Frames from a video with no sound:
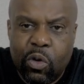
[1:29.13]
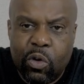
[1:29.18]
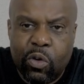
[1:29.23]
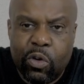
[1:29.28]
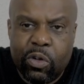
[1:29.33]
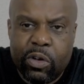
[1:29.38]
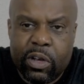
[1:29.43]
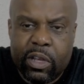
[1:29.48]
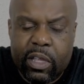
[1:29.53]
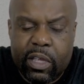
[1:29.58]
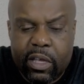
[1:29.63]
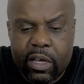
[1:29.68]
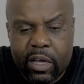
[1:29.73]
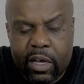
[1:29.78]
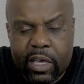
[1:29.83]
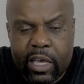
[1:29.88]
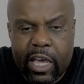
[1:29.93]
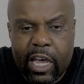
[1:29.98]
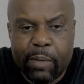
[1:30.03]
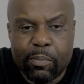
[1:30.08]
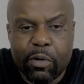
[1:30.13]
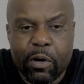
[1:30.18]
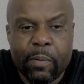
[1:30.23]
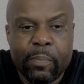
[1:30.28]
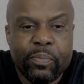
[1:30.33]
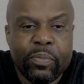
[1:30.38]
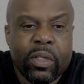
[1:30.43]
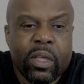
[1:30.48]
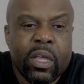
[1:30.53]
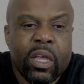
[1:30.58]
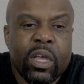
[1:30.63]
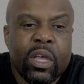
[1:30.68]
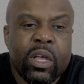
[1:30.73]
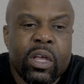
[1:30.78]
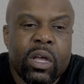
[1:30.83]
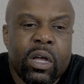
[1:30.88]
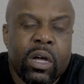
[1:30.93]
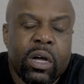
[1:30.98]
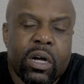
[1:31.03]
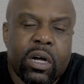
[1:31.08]
on the camera.
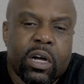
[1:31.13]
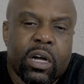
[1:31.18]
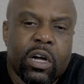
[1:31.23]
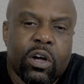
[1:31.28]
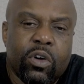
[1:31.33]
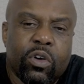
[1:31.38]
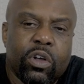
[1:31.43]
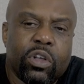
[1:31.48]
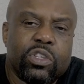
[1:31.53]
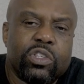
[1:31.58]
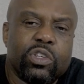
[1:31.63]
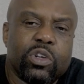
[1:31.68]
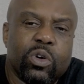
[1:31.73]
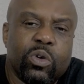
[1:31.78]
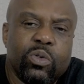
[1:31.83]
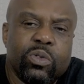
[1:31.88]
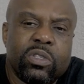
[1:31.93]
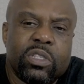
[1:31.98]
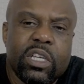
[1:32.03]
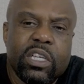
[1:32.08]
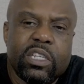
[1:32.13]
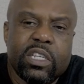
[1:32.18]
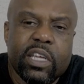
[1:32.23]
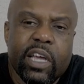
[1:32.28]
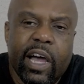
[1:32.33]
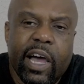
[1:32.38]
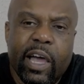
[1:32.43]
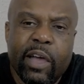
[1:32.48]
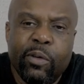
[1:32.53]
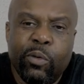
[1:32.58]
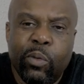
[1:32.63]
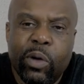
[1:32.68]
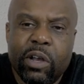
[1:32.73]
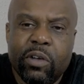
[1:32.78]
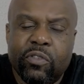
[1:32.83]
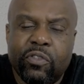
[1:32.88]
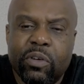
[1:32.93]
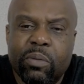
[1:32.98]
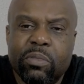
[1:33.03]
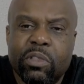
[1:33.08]
Also, DJI
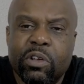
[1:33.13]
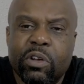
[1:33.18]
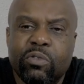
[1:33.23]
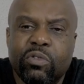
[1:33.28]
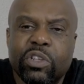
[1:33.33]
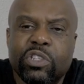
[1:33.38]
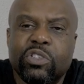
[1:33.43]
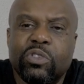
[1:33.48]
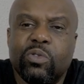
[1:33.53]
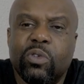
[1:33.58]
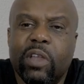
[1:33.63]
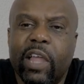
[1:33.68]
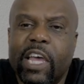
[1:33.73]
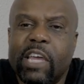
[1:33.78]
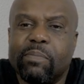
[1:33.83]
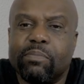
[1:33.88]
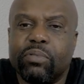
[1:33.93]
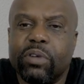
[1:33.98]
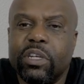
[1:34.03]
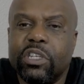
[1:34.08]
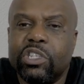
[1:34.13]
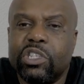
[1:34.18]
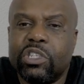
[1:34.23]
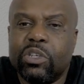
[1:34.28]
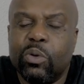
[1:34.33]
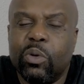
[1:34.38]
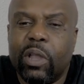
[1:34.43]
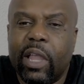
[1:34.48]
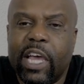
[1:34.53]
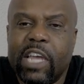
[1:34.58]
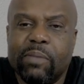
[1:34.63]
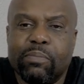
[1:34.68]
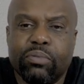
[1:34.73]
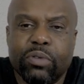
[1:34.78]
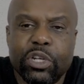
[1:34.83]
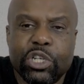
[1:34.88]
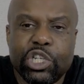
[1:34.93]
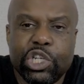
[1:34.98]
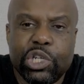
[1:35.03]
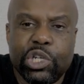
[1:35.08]
went from the original Light Bridge to Light
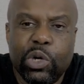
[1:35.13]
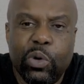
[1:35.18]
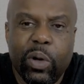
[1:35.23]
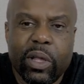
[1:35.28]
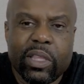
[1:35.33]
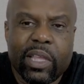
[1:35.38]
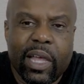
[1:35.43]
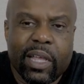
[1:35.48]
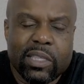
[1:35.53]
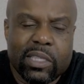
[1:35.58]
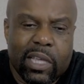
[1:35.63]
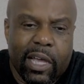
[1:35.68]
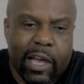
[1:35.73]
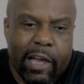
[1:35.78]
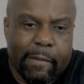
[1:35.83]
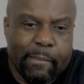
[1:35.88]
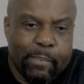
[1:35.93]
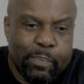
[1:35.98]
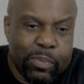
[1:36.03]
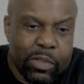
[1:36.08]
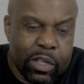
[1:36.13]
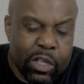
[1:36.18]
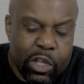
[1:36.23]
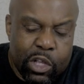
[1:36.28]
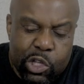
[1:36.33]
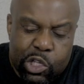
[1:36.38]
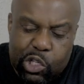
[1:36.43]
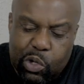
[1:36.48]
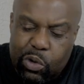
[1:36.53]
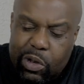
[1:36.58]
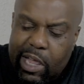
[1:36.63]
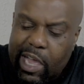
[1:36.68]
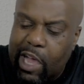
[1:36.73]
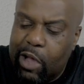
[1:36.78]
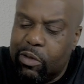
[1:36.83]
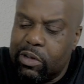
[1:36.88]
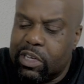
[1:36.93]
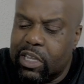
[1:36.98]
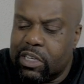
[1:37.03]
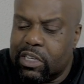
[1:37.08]
Bridge 2 at that time. So
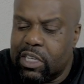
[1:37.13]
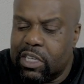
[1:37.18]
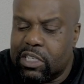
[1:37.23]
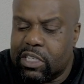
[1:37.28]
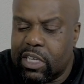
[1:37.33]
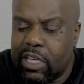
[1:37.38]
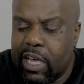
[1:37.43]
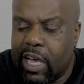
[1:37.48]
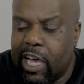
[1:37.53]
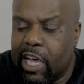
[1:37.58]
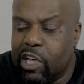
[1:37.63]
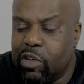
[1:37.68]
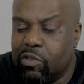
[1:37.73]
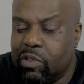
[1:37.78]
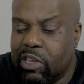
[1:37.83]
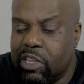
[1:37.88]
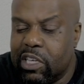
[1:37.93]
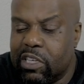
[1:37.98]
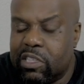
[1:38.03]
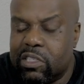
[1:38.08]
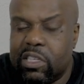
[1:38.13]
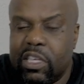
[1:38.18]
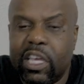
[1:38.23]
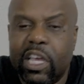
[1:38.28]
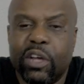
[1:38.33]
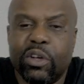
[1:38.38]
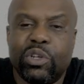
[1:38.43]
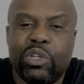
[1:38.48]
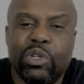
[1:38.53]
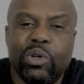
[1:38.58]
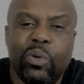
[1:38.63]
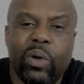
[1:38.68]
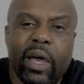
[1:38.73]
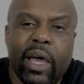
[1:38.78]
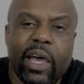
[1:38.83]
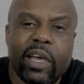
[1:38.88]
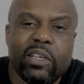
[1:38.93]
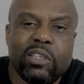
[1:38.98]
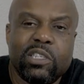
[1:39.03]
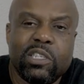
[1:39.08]
now the DJI released the Air
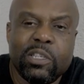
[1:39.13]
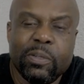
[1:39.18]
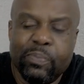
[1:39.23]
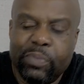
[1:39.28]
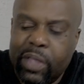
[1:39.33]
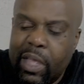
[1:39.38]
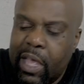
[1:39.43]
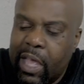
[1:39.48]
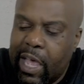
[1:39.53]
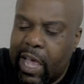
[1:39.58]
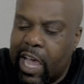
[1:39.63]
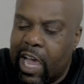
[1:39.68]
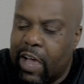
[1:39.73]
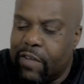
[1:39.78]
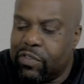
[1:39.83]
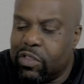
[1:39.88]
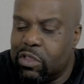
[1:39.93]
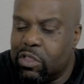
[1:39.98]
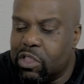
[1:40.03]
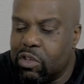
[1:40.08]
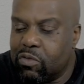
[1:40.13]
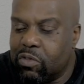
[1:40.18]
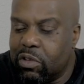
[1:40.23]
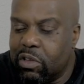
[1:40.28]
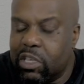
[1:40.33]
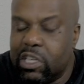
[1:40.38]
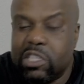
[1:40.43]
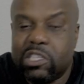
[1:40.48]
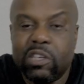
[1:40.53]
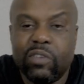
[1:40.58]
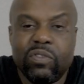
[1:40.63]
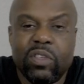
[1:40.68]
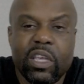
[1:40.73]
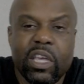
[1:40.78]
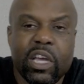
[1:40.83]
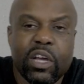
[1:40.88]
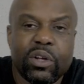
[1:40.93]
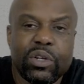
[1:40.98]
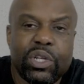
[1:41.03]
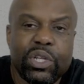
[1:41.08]
2S. After the release of
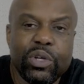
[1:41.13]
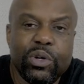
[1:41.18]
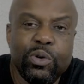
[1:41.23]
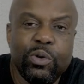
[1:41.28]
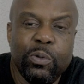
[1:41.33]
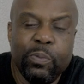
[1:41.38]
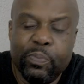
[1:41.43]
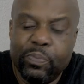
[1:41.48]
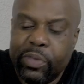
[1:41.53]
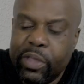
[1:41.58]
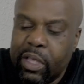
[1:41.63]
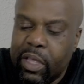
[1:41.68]
the Air 2,